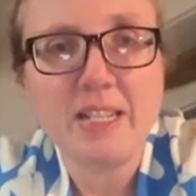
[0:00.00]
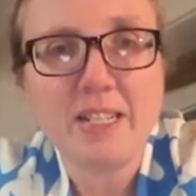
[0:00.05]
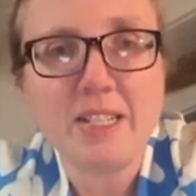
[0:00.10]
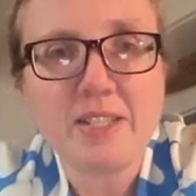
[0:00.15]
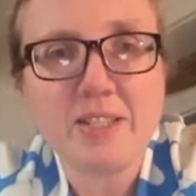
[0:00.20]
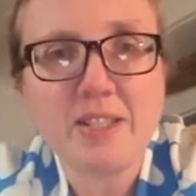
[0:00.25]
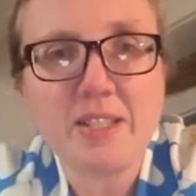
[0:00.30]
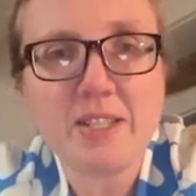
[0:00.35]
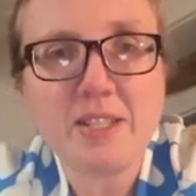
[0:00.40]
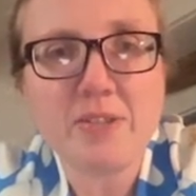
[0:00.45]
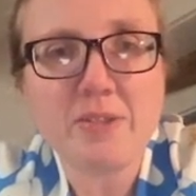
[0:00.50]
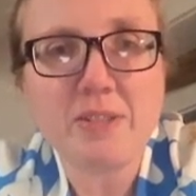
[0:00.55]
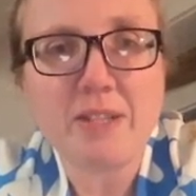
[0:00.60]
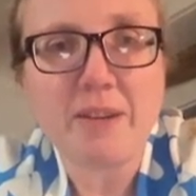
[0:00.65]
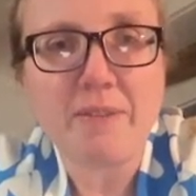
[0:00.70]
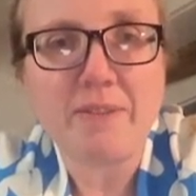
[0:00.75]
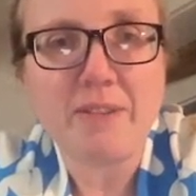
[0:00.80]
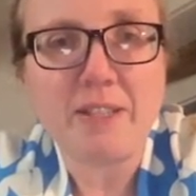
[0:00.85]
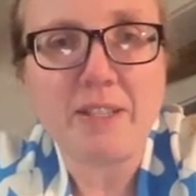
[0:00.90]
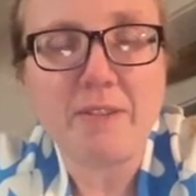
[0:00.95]
So these are
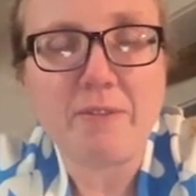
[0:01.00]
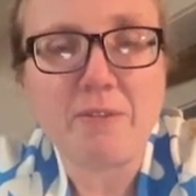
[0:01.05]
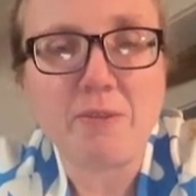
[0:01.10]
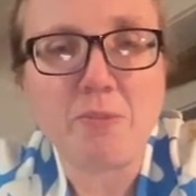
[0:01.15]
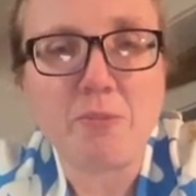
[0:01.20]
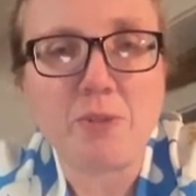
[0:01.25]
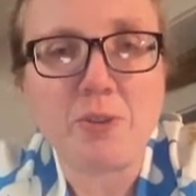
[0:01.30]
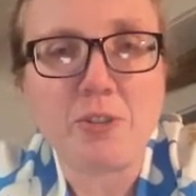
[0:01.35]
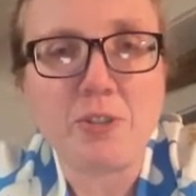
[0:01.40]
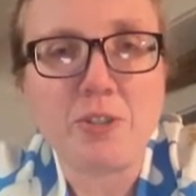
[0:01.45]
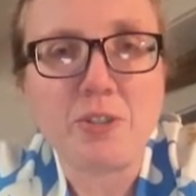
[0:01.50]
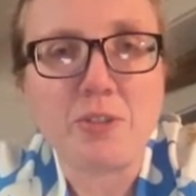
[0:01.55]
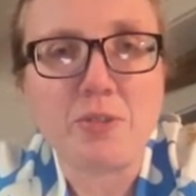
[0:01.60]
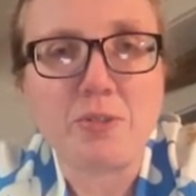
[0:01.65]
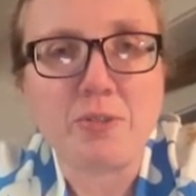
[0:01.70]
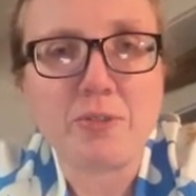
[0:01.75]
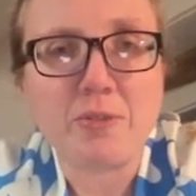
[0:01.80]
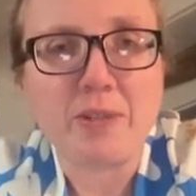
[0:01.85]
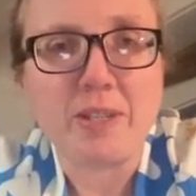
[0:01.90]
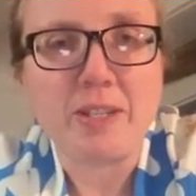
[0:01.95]
definitely from 1, 2,
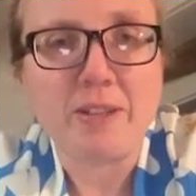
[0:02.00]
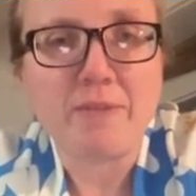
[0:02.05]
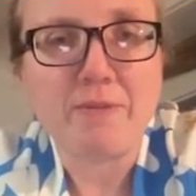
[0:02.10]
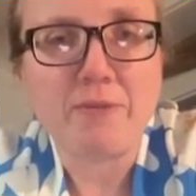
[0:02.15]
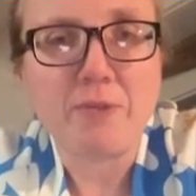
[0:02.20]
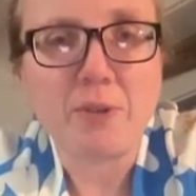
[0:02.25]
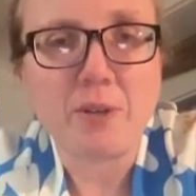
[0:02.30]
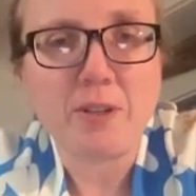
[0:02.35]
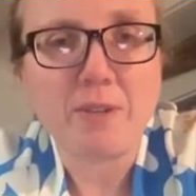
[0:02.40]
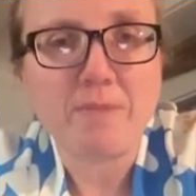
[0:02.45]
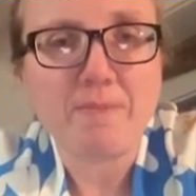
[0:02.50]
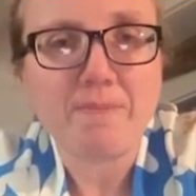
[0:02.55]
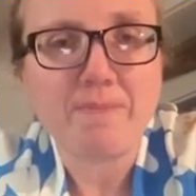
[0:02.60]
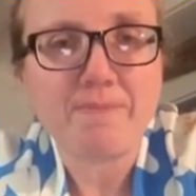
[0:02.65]
3, and 4.